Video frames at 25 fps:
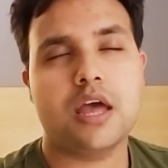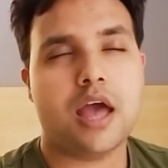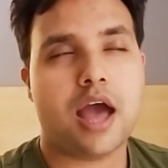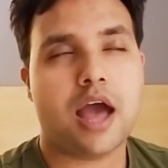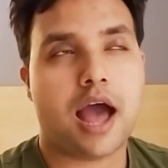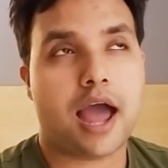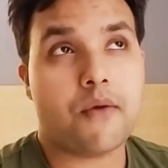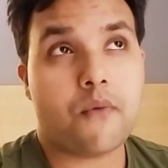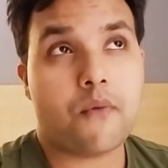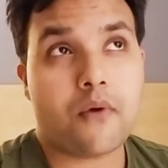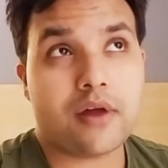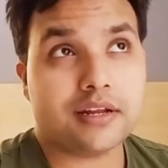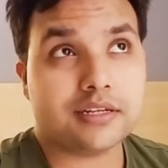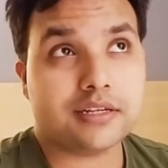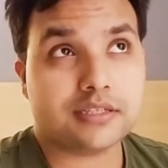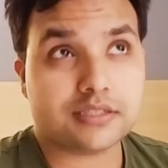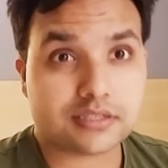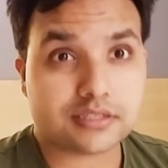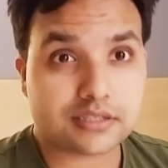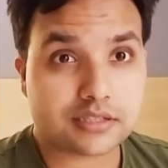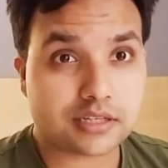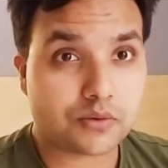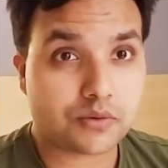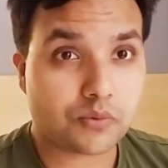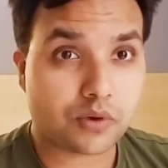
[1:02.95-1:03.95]
I wanted to
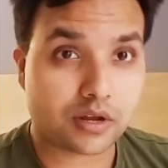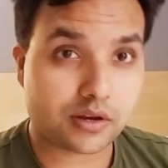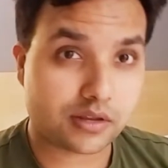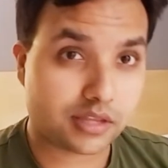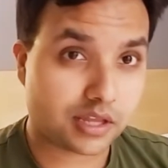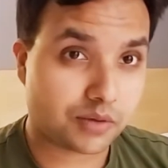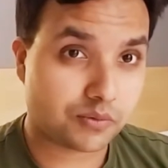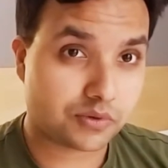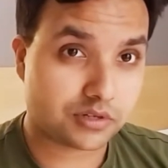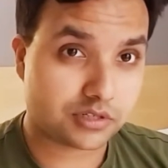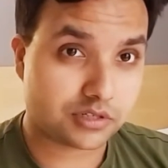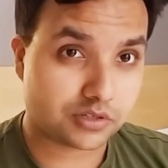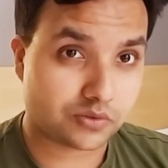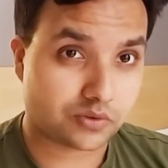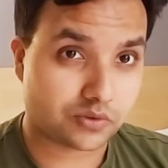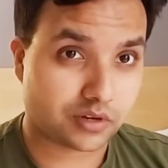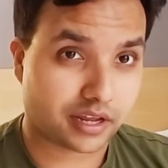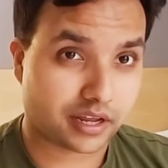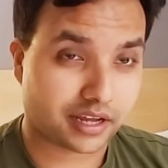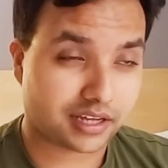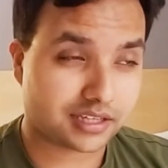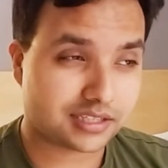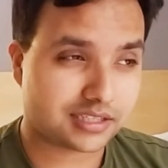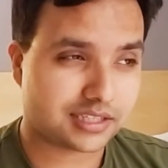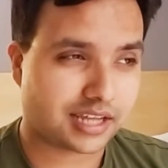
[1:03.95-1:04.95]
see what they would do
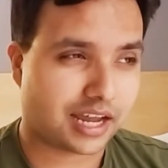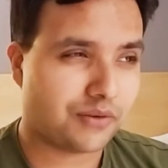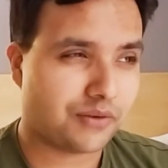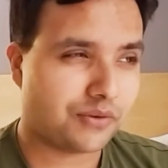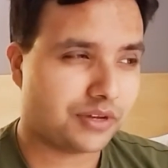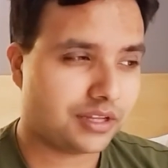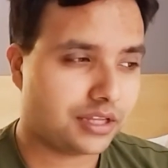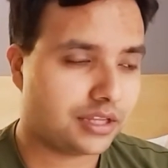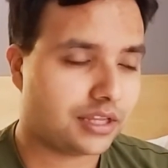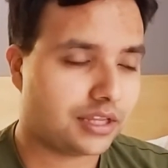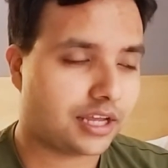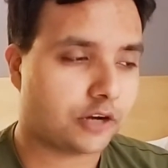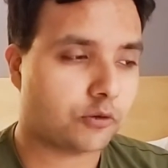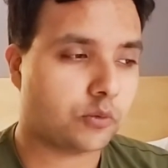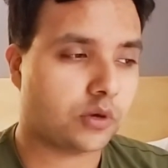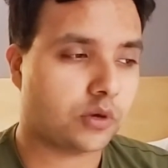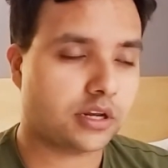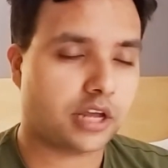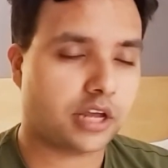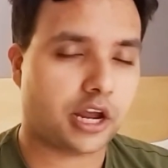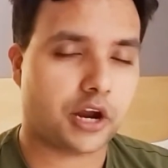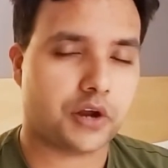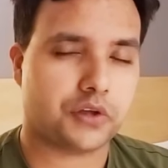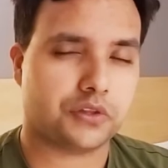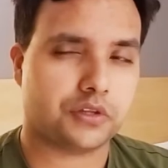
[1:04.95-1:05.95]
next. I really liked what
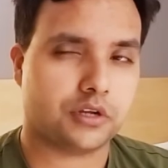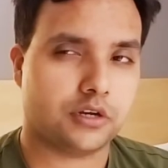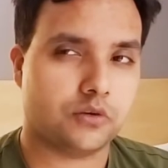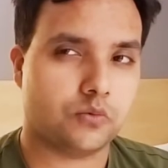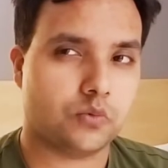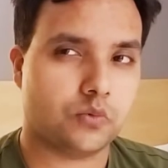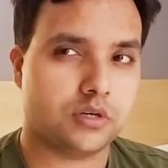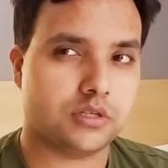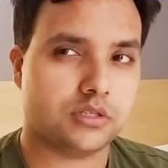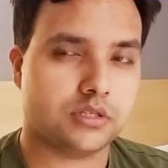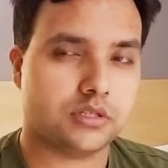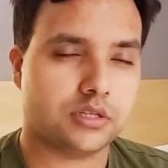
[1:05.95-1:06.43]
Gareth Edwards